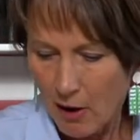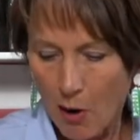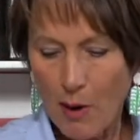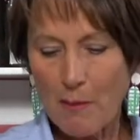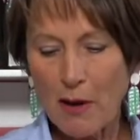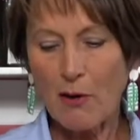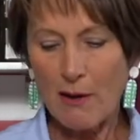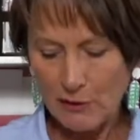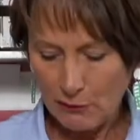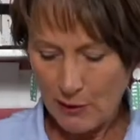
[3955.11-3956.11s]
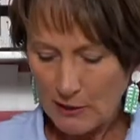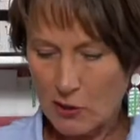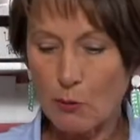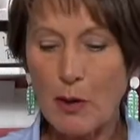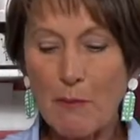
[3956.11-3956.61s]
All right, my crafty friends.
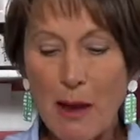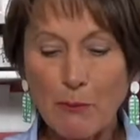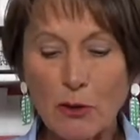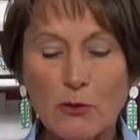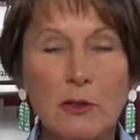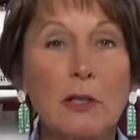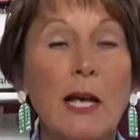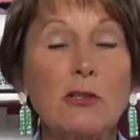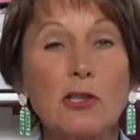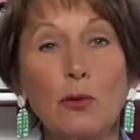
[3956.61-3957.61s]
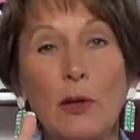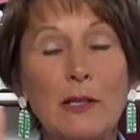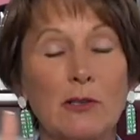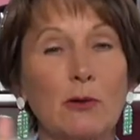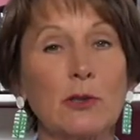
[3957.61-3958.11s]
So remember, next two
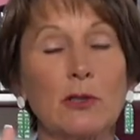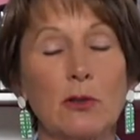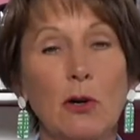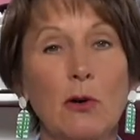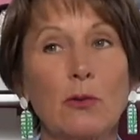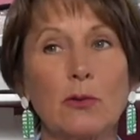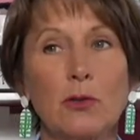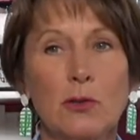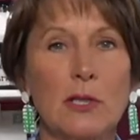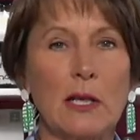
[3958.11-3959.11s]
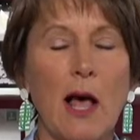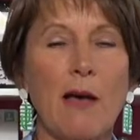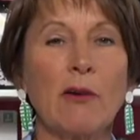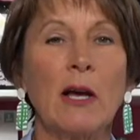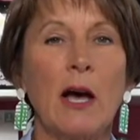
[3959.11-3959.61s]
weeks, no, no Tuesday live.